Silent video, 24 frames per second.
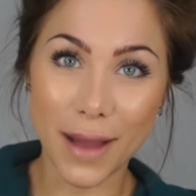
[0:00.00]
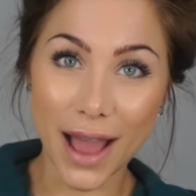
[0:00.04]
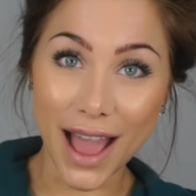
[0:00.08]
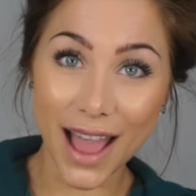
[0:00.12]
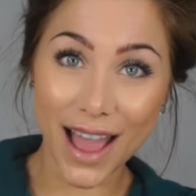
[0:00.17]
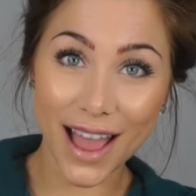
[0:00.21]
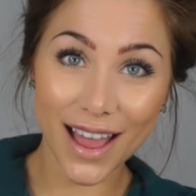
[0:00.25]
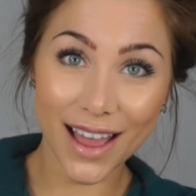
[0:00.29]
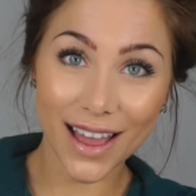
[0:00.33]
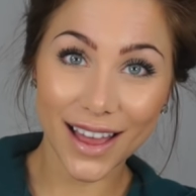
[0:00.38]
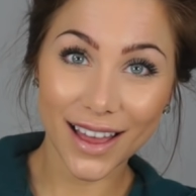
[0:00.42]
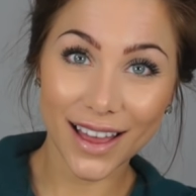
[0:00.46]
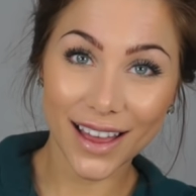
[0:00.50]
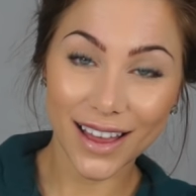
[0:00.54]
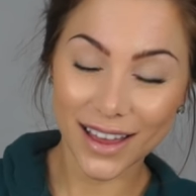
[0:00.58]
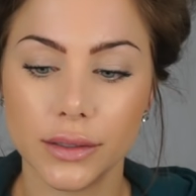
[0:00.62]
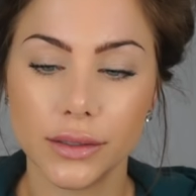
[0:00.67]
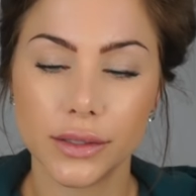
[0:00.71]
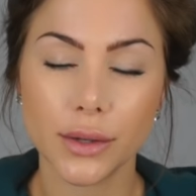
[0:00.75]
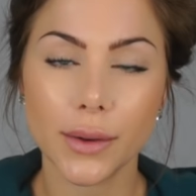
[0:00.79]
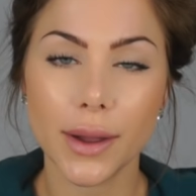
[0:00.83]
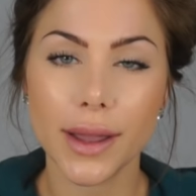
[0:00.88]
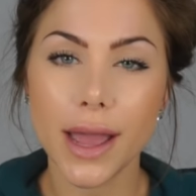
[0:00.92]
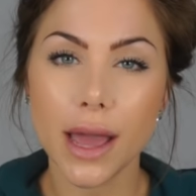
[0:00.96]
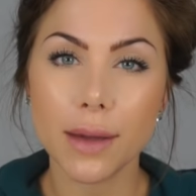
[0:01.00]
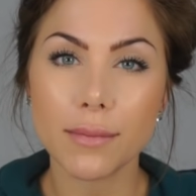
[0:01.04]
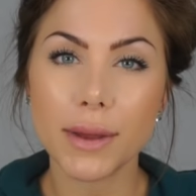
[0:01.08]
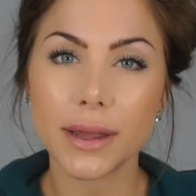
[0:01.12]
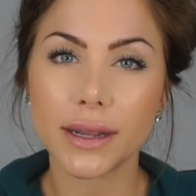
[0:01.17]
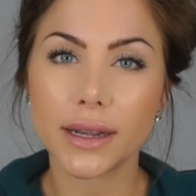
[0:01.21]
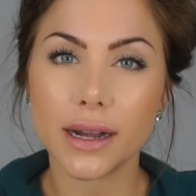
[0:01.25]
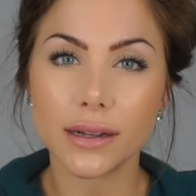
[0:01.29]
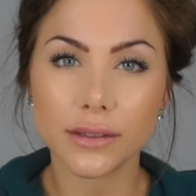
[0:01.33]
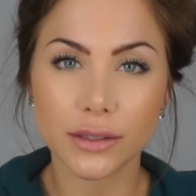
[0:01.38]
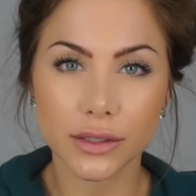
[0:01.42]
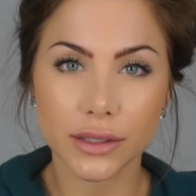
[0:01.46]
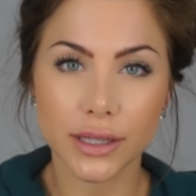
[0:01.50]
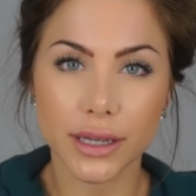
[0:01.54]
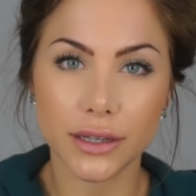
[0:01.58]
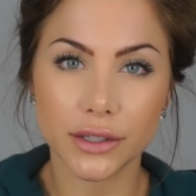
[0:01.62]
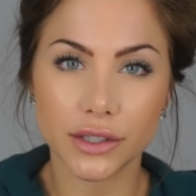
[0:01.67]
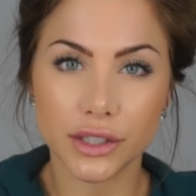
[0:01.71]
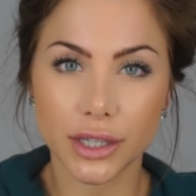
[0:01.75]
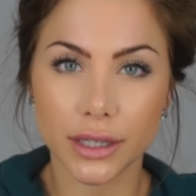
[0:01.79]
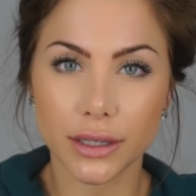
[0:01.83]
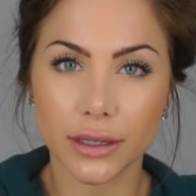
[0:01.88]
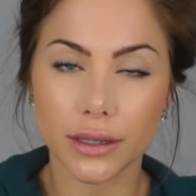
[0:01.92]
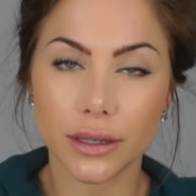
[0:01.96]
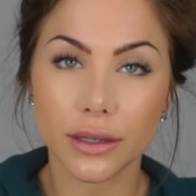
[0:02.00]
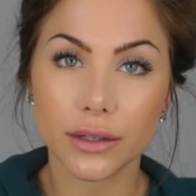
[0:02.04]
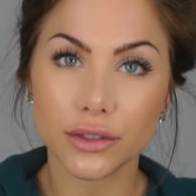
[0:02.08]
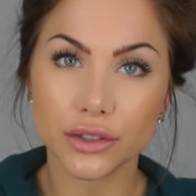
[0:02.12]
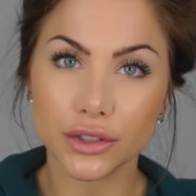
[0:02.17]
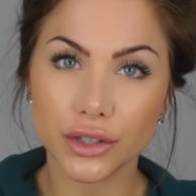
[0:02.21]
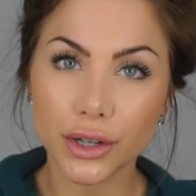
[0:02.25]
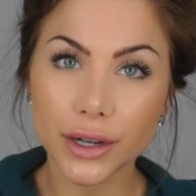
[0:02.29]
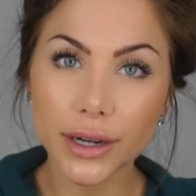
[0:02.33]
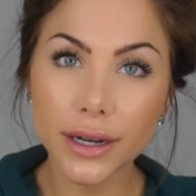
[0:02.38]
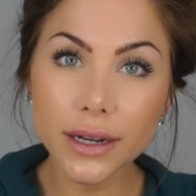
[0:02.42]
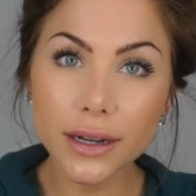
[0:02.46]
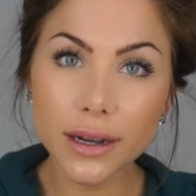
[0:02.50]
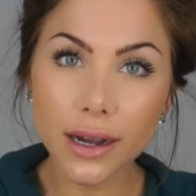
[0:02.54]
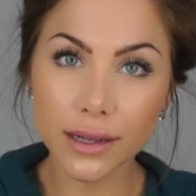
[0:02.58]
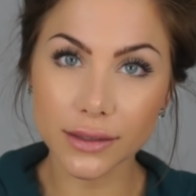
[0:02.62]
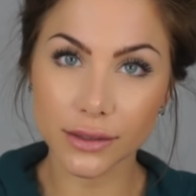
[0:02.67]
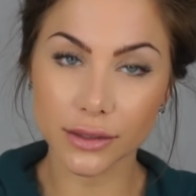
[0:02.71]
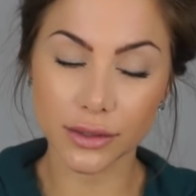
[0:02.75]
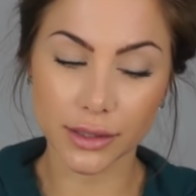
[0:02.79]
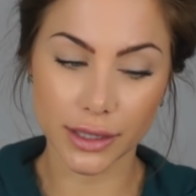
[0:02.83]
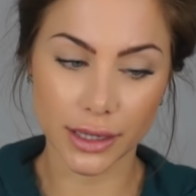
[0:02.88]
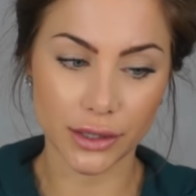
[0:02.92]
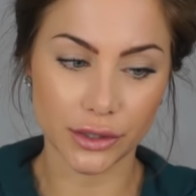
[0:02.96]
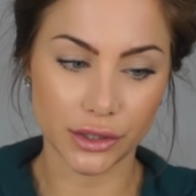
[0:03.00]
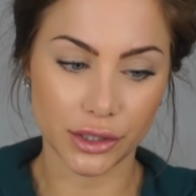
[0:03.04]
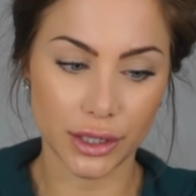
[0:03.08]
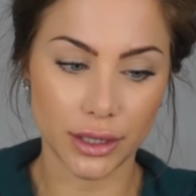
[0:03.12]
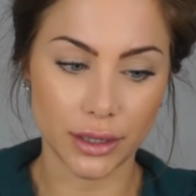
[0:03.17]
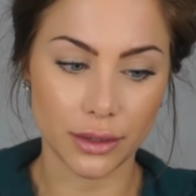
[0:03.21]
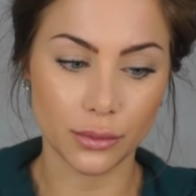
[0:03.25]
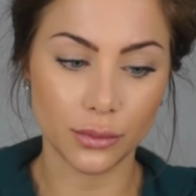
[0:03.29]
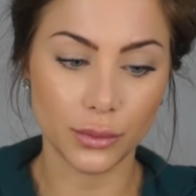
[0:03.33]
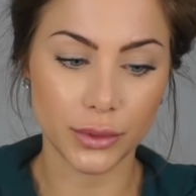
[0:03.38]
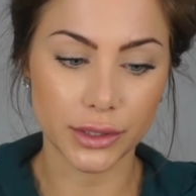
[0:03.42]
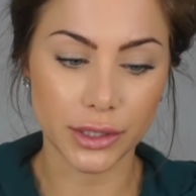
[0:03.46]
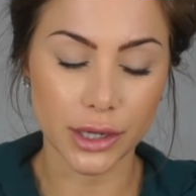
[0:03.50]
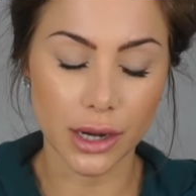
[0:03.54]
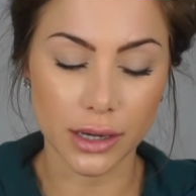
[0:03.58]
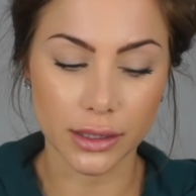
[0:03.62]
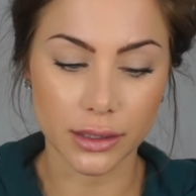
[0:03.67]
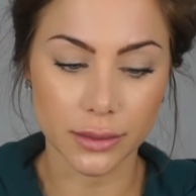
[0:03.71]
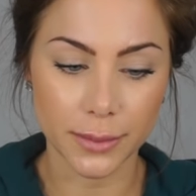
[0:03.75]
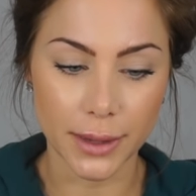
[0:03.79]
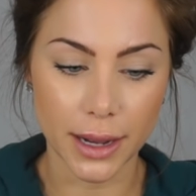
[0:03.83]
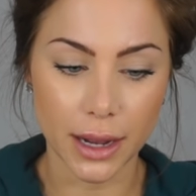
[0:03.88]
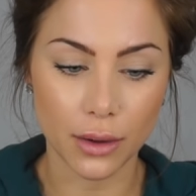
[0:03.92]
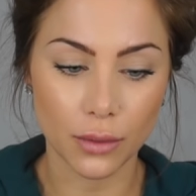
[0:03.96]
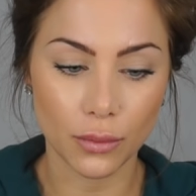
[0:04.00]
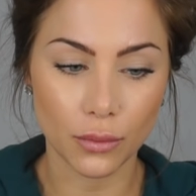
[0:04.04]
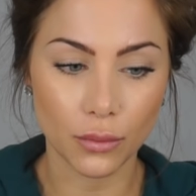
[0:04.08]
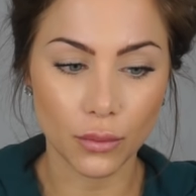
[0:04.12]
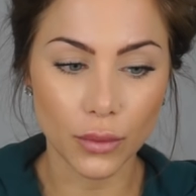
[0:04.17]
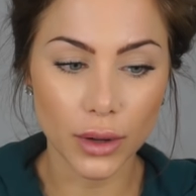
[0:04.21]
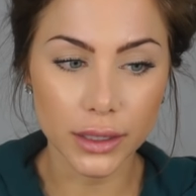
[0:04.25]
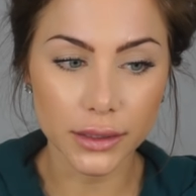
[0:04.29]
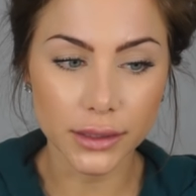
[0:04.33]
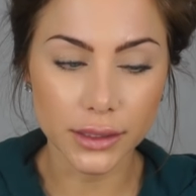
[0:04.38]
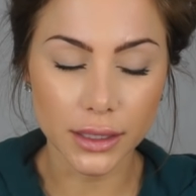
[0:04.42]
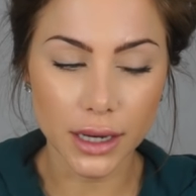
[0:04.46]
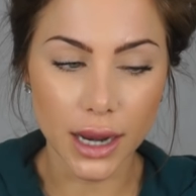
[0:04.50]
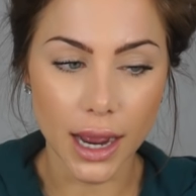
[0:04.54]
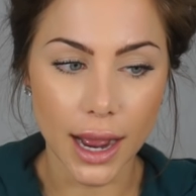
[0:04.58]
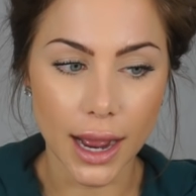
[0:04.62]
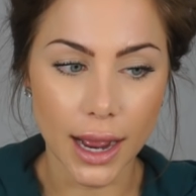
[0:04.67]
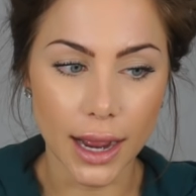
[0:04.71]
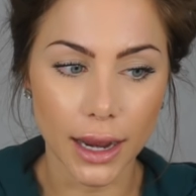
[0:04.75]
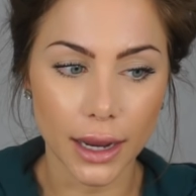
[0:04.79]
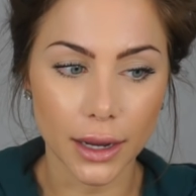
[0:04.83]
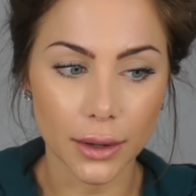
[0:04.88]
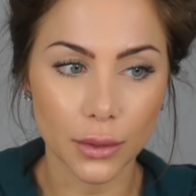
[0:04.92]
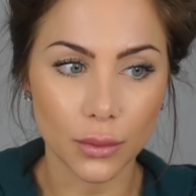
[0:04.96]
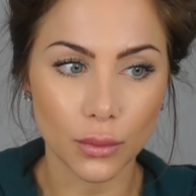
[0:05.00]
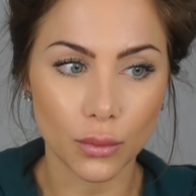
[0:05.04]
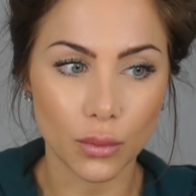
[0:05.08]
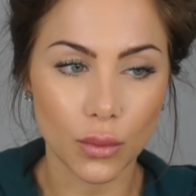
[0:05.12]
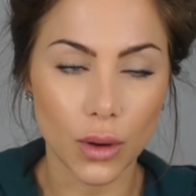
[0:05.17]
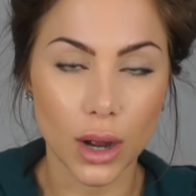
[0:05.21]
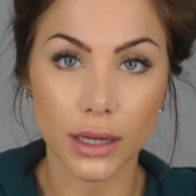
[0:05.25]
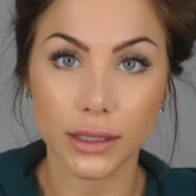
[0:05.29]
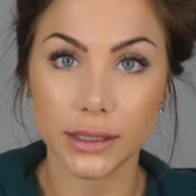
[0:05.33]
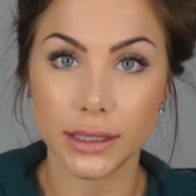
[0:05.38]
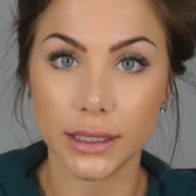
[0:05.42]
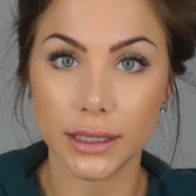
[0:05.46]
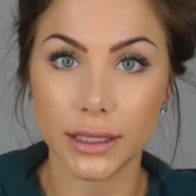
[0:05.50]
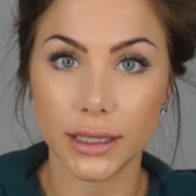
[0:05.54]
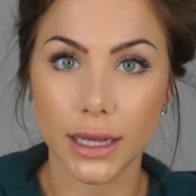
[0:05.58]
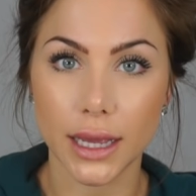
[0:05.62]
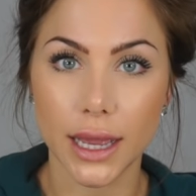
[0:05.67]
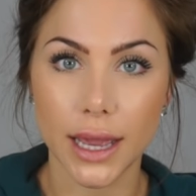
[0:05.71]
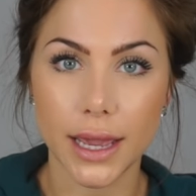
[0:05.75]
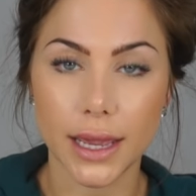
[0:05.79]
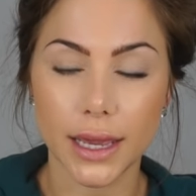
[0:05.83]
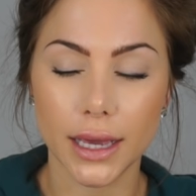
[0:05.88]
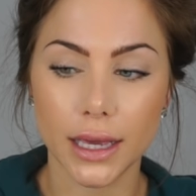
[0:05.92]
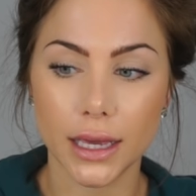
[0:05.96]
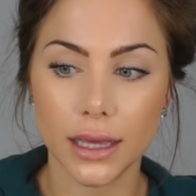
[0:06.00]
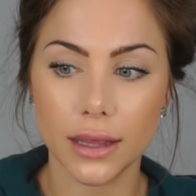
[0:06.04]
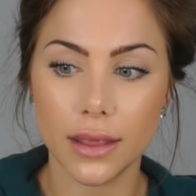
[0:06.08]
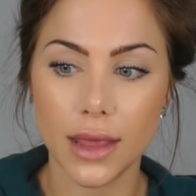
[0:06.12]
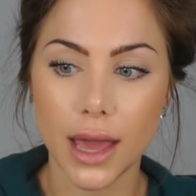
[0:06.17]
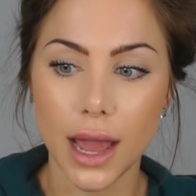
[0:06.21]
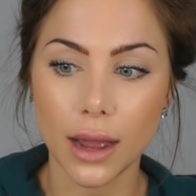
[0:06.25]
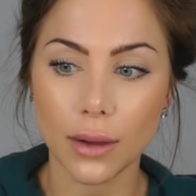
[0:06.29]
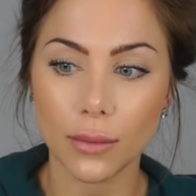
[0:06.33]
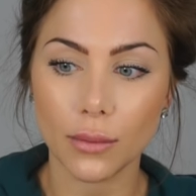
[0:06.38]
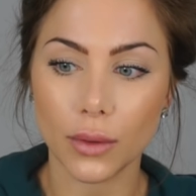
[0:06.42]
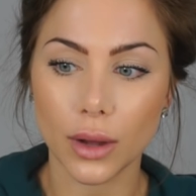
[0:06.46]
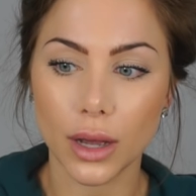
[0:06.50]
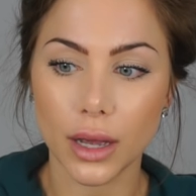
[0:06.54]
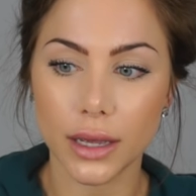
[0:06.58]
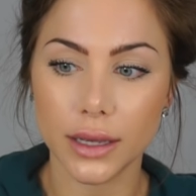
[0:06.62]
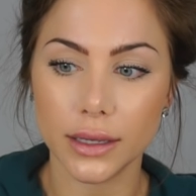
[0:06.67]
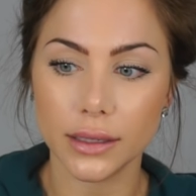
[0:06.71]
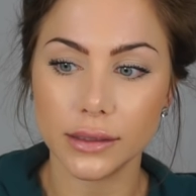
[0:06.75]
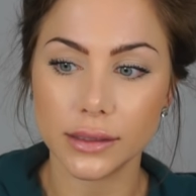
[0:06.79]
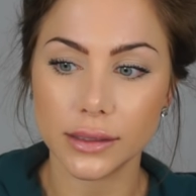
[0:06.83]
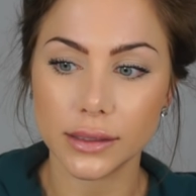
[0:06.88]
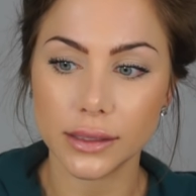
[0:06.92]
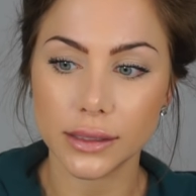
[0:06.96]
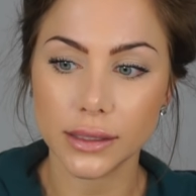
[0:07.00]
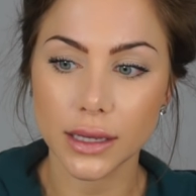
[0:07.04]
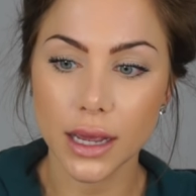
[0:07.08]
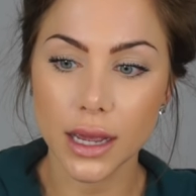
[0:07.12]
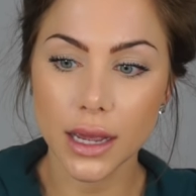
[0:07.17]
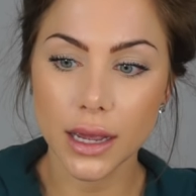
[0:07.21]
Bye. So I had my consultation. During consultation, we talked about what I wanted, and that was